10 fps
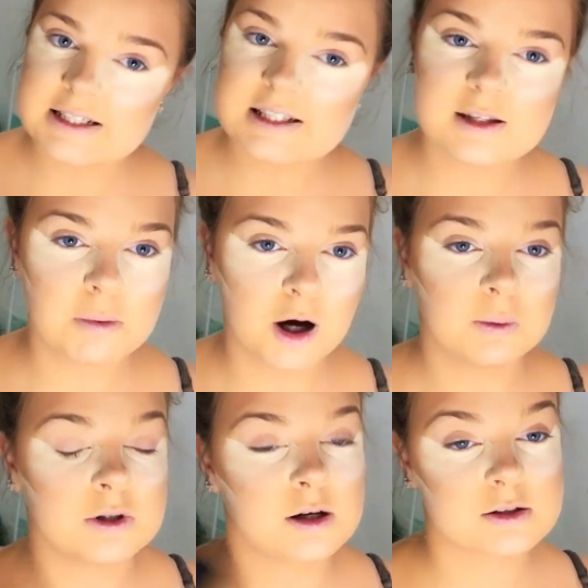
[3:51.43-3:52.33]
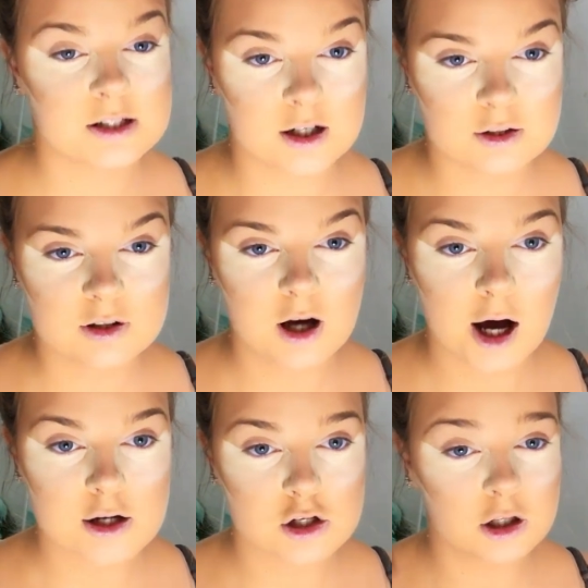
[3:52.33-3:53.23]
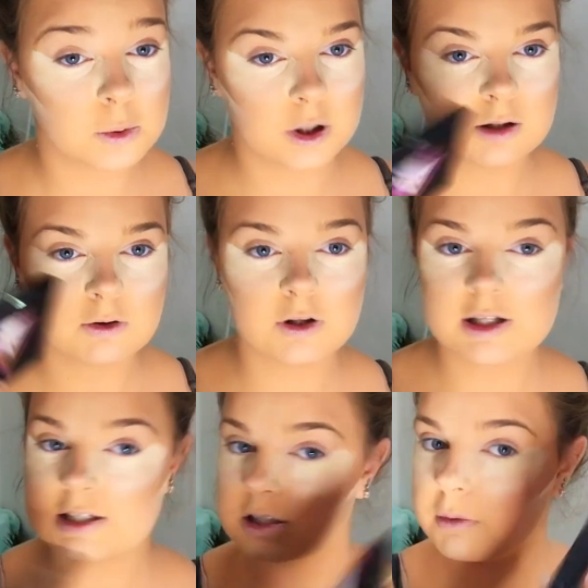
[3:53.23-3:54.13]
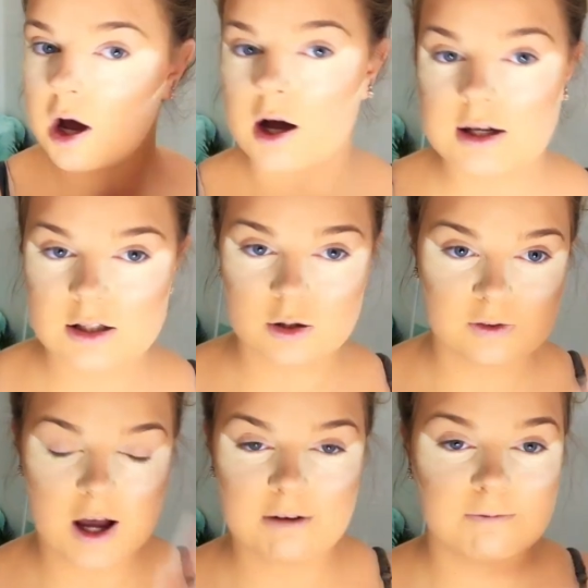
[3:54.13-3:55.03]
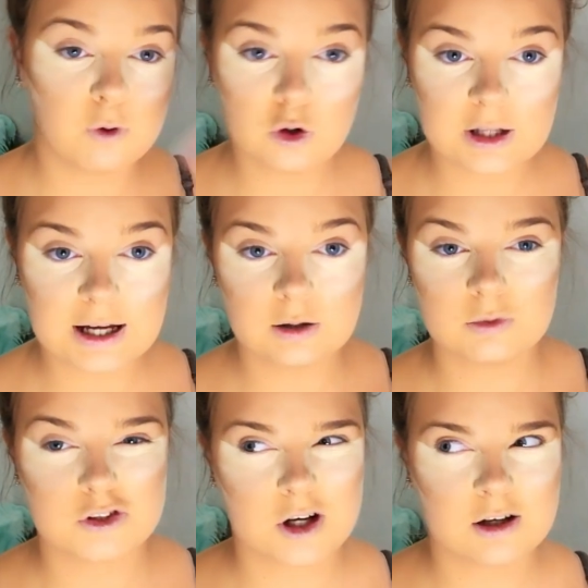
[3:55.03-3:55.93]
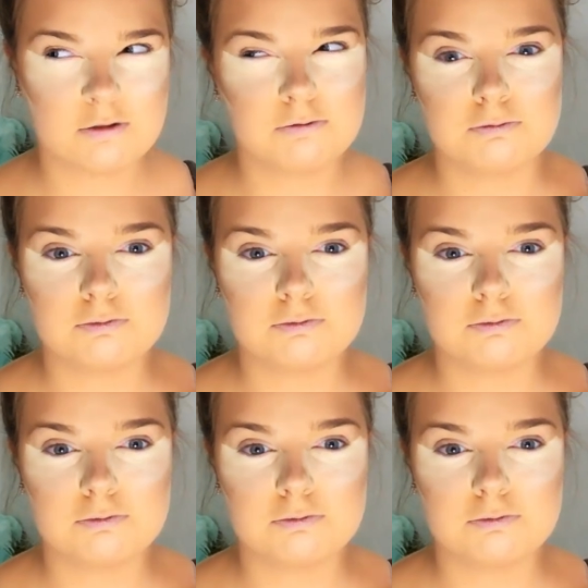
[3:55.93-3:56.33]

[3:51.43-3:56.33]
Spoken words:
Is the part where I would start doing eyeshadow while I've got this under my eyes, so if I have fallout, which I